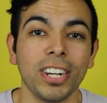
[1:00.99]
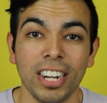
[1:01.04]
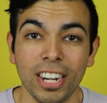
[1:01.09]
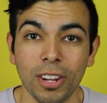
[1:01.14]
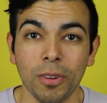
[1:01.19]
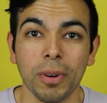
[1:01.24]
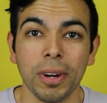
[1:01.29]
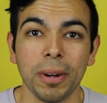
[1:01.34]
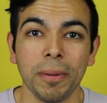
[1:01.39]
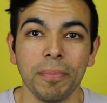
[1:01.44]

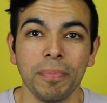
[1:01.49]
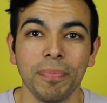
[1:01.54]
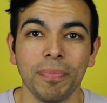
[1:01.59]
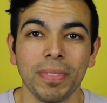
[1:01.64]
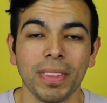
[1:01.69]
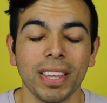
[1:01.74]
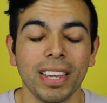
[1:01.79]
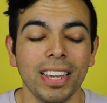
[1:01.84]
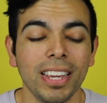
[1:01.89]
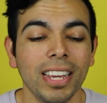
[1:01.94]
anywhere.
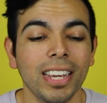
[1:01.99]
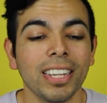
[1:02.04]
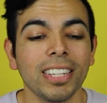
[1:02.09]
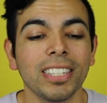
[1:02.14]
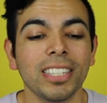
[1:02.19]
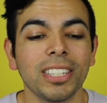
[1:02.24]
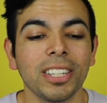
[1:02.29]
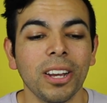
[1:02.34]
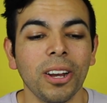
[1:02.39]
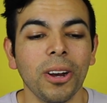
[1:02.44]

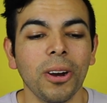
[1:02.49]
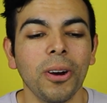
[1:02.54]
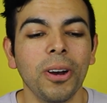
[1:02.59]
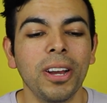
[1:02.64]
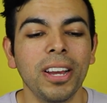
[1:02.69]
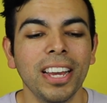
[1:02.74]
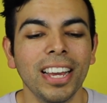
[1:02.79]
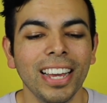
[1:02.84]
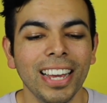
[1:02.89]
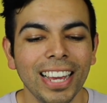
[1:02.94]
So
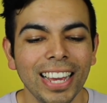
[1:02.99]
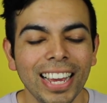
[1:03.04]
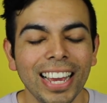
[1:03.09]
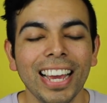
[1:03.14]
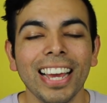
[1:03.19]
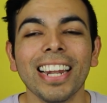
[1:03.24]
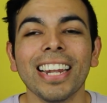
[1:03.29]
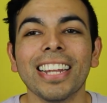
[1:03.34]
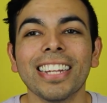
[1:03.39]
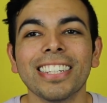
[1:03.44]

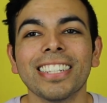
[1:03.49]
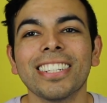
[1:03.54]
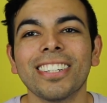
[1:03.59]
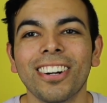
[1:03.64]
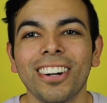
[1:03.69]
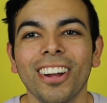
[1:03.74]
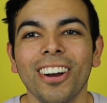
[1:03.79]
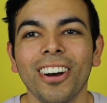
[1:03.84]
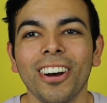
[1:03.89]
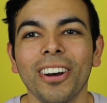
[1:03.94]
let's
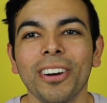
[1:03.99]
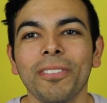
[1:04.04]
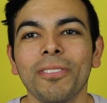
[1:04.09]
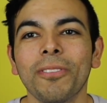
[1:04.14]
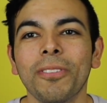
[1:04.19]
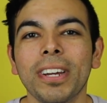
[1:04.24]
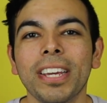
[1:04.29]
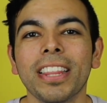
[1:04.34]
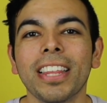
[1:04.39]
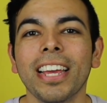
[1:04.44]
start
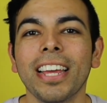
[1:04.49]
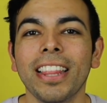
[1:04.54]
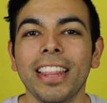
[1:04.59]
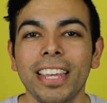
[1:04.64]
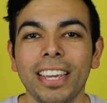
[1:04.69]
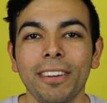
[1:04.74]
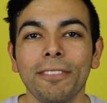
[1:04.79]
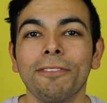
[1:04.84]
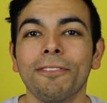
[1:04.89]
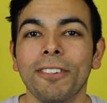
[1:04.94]
off with
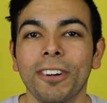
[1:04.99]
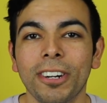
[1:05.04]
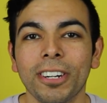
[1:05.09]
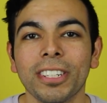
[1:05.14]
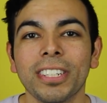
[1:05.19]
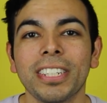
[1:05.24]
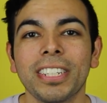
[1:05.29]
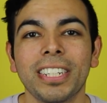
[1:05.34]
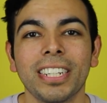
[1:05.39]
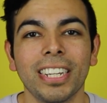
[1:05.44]
the
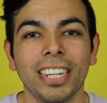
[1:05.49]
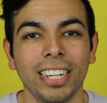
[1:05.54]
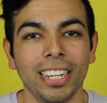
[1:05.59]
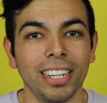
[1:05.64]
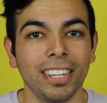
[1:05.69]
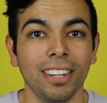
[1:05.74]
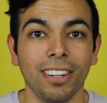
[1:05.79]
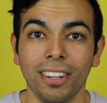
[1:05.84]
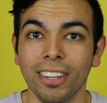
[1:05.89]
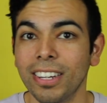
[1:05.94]
first
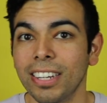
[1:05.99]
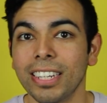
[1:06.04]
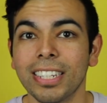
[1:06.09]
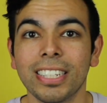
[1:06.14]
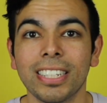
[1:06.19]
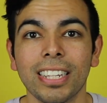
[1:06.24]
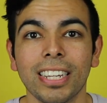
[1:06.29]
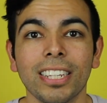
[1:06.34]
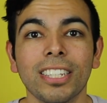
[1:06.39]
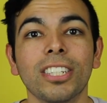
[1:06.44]
looks.
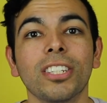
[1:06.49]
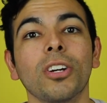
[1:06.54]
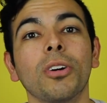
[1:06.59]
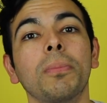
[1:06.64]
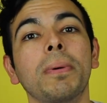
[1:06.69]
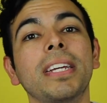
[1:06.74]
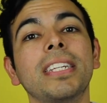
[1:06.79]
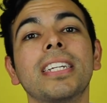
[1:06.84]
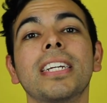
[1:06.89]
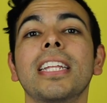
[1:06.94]
So
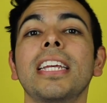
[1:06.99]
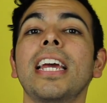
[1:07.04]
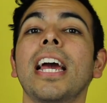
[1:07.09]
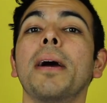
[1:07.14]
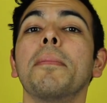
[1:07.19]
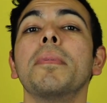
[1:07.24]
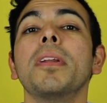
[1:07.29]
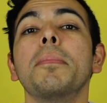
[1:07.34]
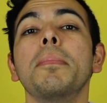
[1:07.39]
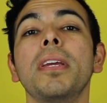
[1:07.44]
basically
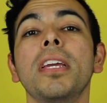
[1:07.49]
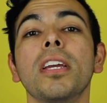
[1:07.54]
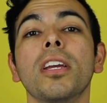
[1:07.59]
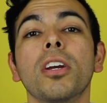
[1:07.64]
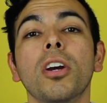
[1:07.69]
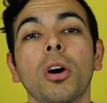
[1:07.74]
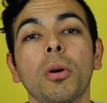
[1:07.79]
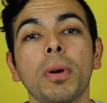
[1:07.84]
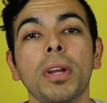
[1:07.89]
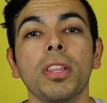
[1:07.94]
I'm going to be
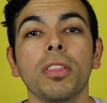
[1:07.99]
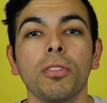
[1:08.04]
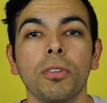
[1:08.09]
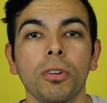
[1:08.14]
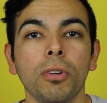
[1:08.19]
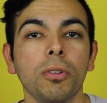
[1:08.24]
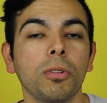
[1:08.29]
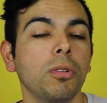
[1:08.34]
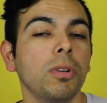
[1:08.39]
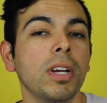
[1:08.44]
going
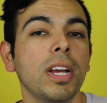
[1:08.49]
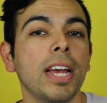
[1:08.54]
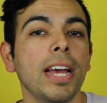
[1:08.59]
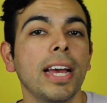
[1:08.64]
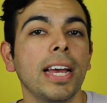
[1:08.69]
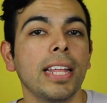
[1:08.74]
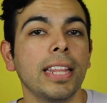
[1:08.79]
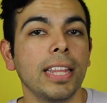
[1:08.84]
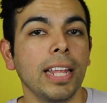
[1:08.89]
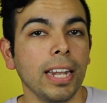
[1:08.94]
through
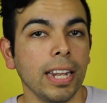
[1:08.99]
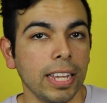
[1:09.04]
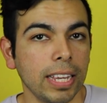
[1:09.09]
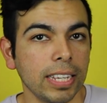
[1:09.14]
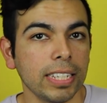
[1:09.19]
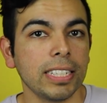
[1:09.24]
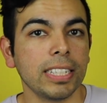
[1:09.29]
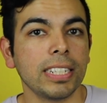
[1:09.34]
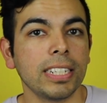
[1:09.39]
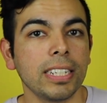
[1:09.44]
the
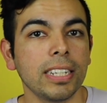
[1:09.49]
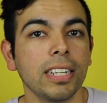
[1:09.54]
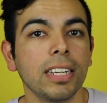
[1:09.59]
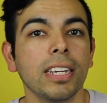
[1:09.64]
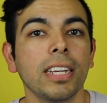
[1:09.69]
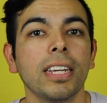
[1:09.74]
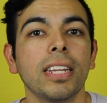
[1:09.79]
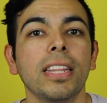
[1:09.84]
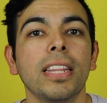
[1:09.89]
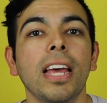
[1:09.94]
list
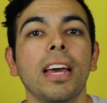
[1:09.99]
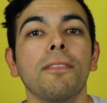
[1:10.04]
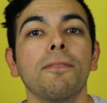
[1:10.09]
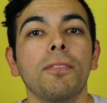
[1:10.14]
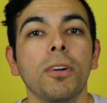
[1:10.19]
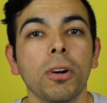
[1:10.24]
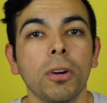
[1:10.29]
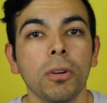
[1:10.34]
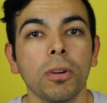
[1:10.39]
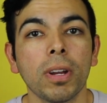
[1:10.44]
that
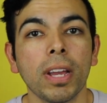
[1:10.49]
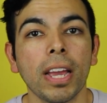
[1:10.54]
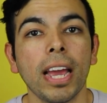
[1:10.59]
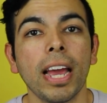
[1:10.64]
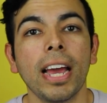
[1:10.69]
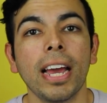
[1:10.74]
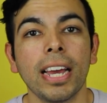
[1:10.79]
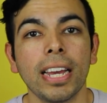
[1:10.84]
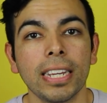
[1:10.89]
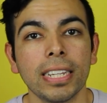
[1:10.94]
Vogue
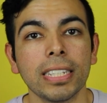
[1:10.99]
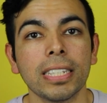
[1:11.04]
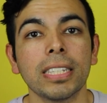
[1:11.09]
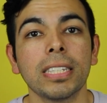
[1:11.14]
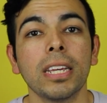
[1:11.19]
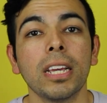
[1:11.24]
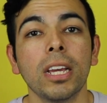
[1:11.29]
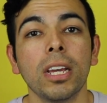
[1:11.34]
has